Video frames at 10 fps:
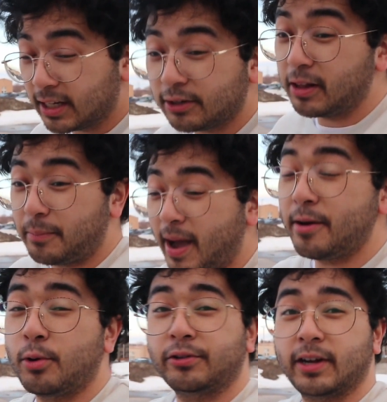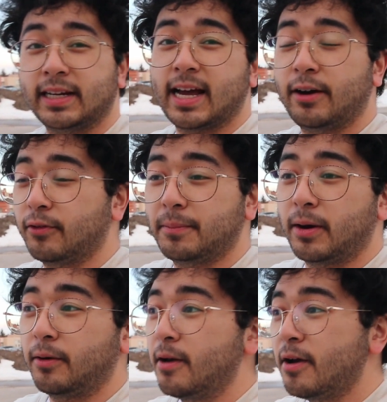literally buy one right now for
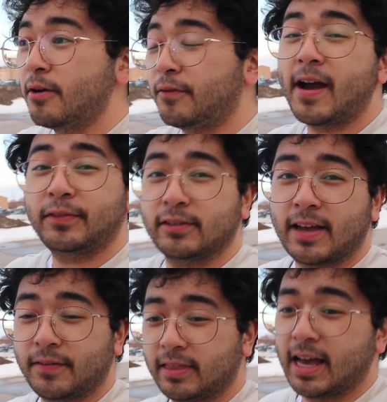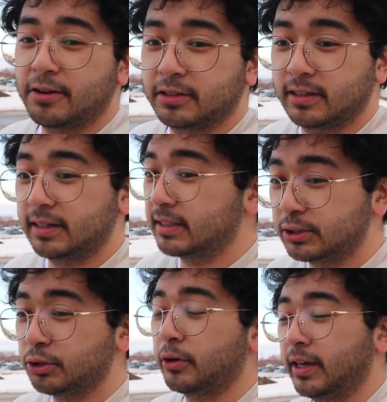about 5,000 to 7,000 and
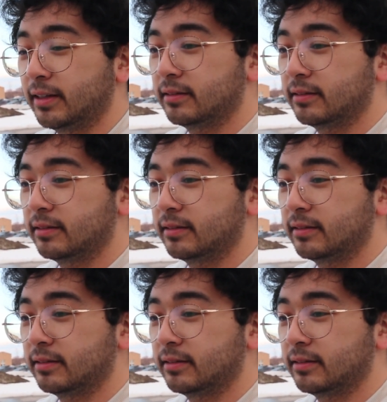enjoy it.